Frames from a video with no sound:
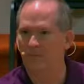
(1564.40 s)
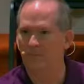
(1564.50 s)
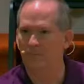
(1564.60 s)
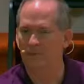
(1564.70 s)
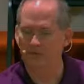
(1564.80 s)

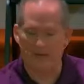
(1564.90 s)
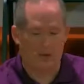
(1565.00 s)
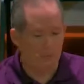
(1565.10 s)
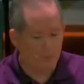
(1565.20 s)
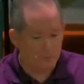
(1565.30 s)
But
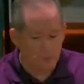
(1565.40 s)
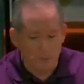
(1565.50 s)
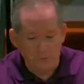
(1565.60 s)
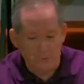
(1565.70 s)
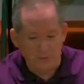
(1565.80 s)
now,
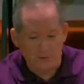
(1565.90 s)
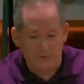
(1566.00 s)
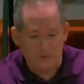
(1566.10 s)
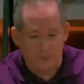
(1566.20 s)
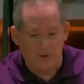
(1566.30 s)
who
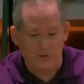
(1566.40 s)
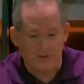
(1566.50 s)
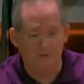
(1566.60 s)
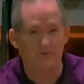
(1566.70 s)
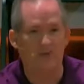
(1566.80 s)
is the one that
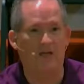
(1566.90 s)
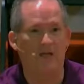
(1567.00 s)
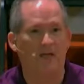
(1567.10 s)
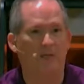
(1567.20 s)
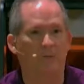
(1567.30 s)
is
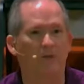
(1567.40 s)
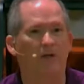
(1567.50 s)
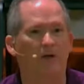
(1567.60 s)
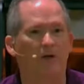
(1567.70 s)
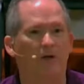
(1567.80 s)
saying we
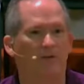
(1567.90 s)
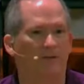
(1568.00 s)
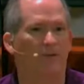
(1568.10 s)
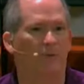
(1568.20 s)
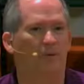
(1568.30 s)
are going to
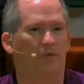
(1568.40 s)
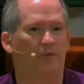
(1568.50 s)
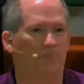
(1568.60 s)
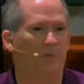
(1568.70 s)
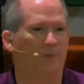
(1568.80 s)
deal with
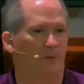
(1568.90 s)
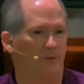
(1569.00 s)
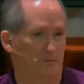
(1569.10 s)
these people?